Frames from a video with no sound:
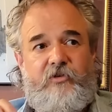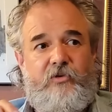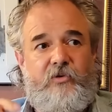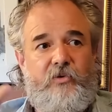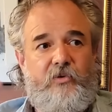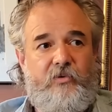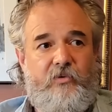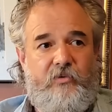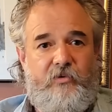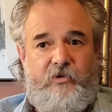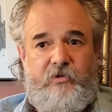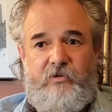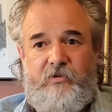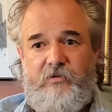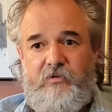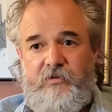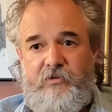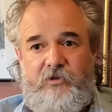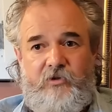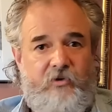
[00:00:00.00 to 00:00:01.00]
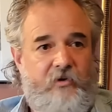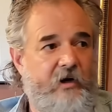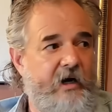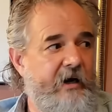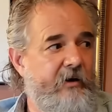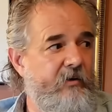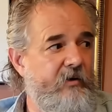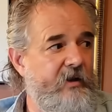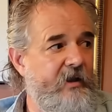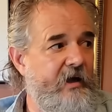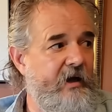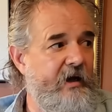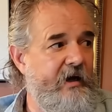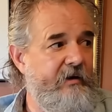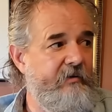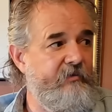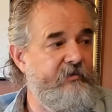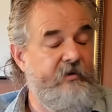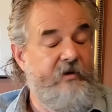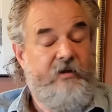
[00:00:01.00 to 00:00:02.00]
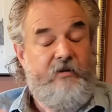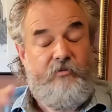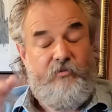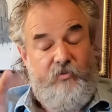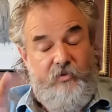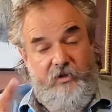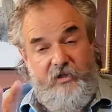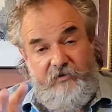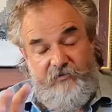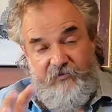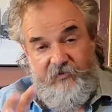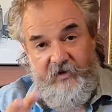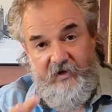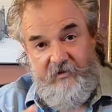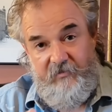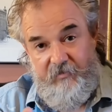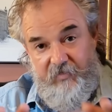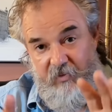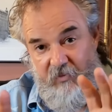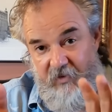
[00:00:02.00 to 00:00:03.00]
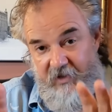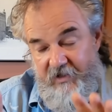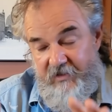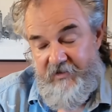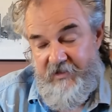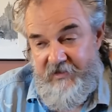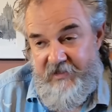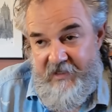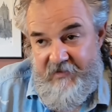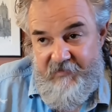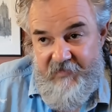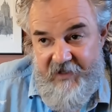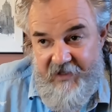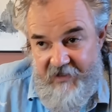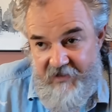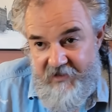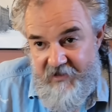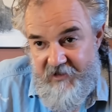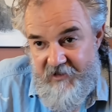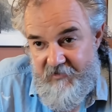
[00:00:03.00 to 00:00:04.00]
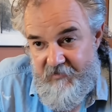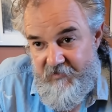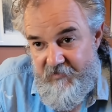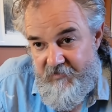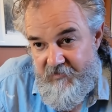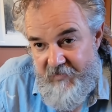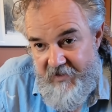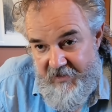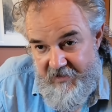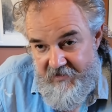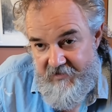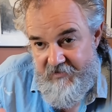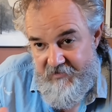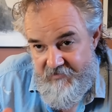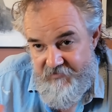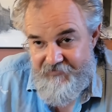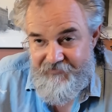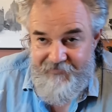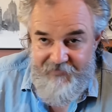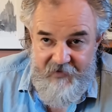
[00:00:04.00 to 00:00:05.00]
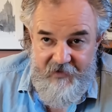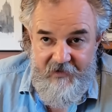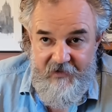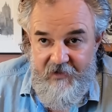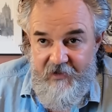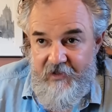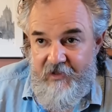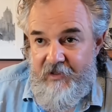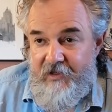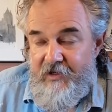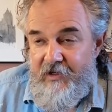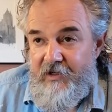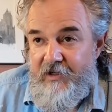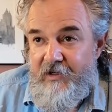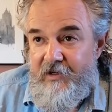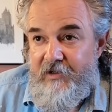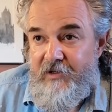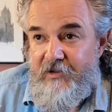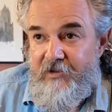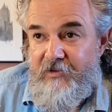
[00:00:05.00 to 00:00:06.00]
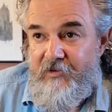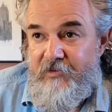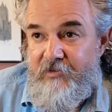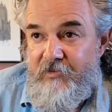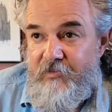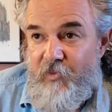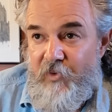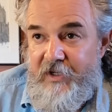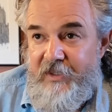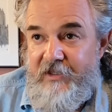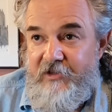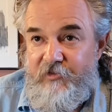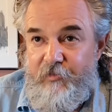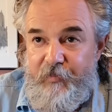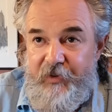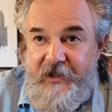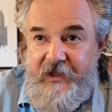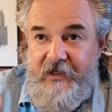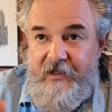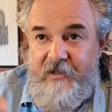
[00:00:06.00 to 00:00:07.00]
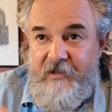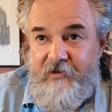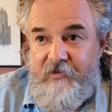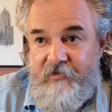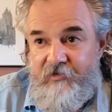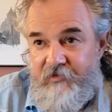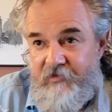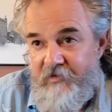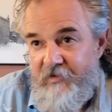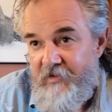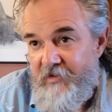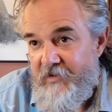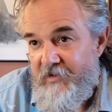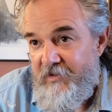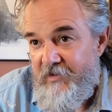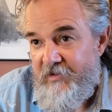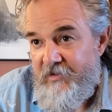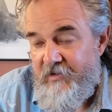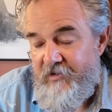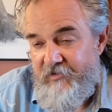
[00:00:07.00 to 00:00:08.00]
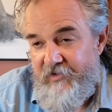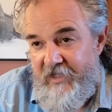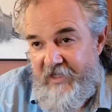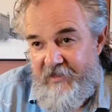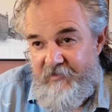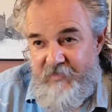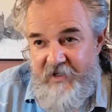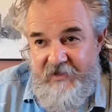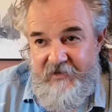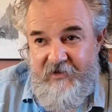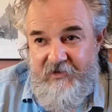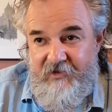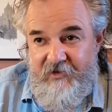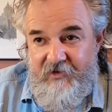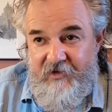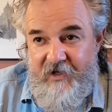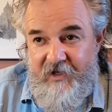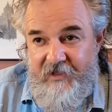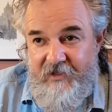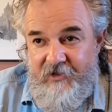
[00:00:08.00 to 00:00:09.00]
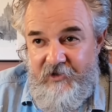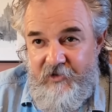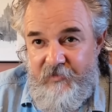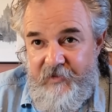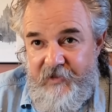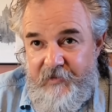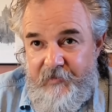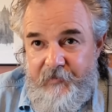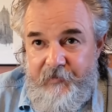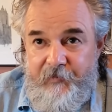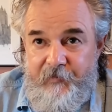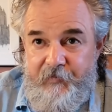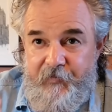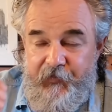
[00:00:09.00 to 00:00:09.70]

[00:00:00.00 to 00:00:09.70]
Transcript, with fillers: to your our lives really fun point that they make up make uh, one of these beings because they admit that they're not human